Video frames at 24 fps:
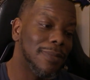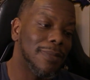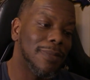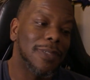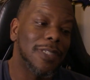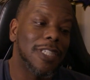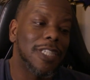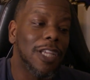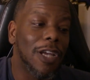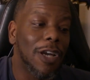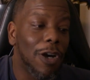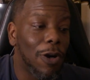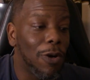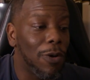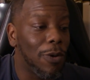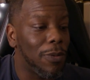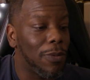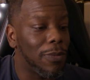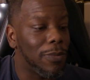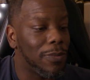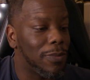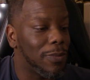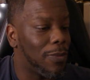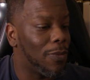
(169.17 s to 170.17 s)
So,
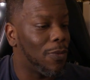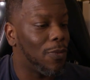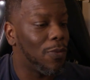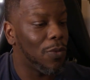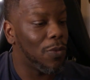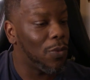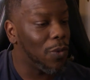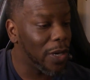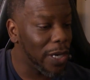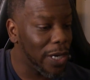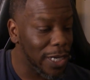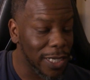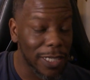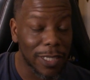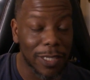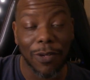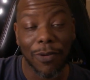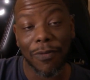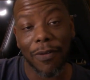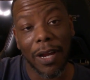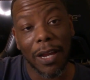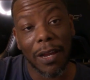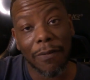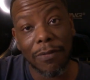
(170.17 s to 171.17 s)
what is the
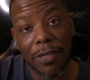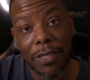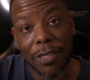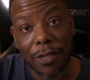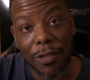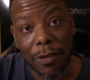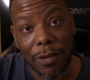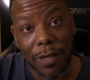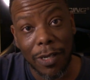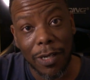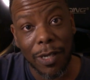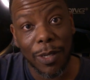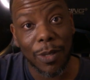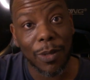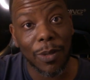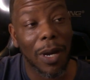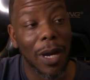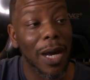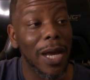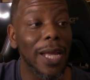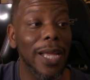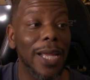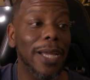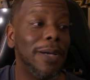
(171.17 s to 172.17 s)
Ravens going to do?
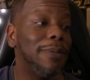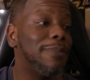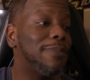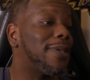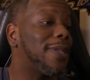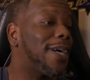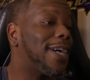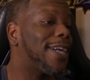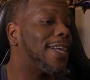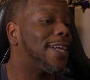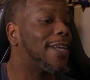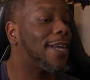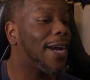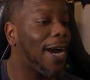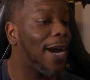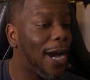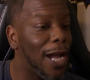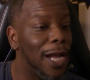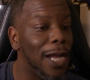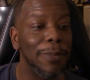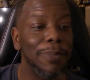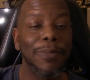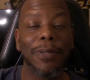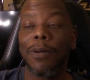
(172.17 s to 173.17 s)
I am like
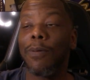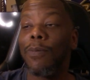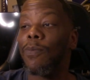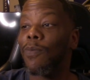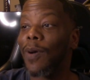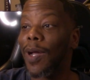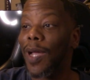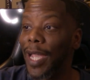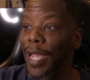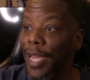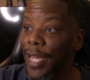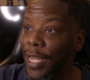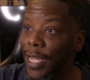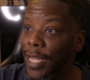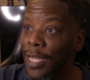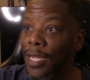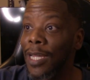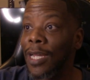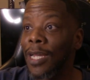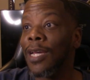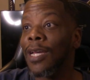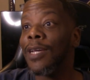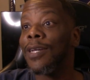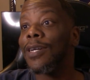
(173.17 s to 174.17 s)
hyped. I'm waiting
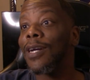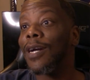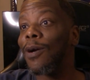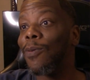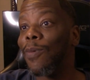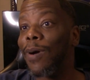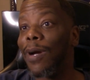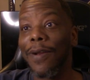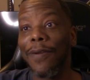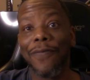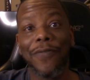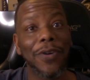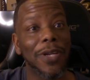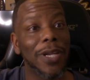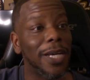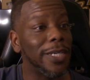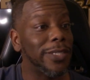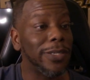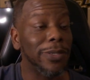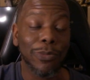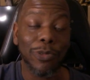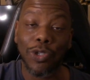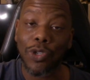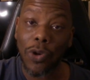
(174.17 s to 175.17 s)
for like
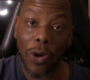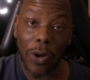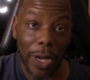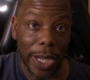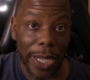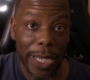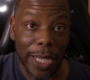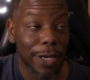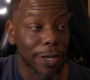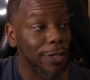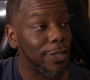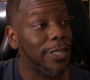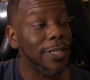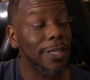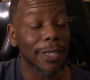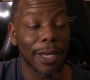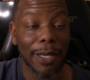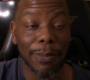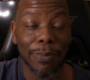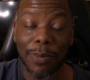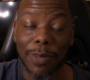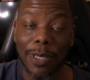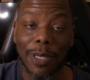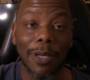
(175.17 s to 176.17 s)
some trade or
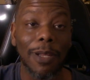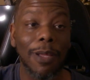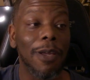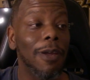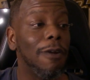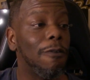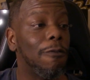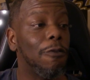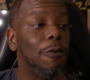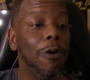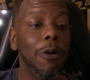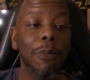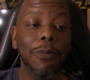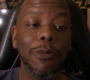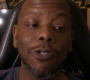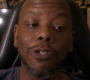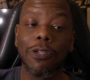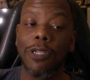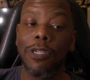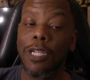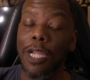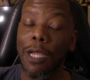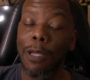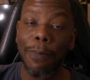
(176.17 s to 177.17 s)
something. Rumors
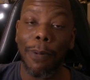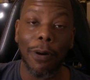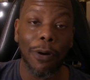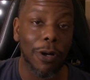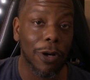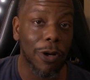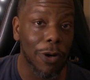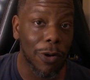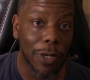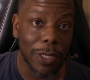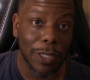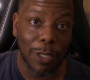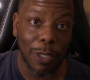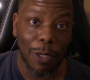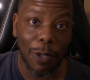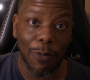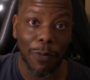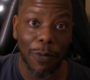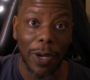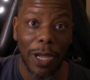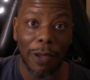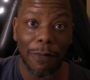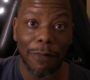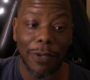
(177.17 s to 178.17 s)
of Debo going to the
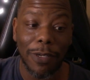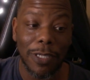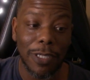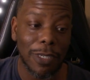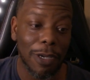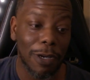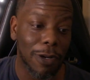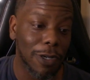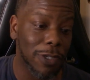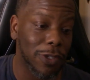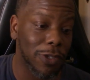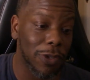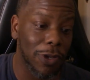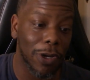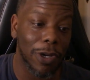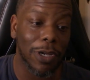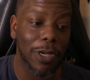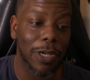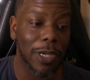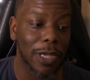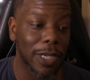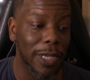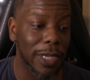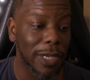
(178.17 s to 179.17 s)
Ravens or
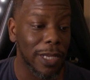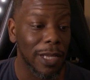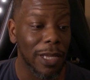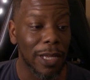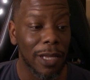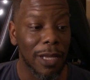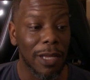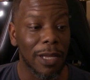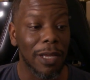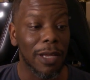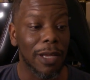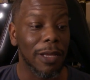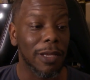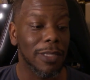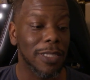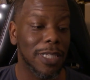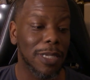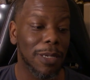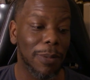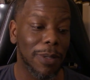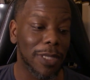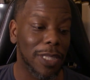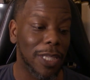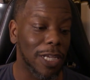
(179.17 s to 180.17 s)
circling. I'm
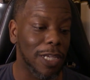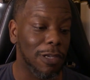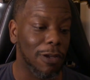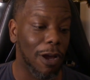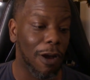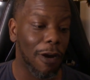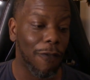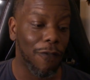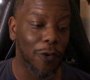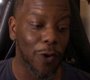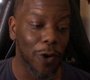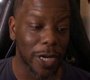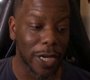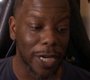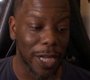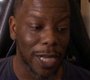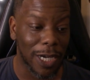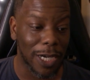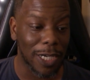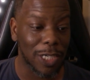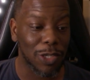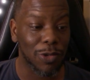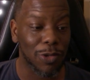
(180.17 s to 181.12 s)
talking about the 49ers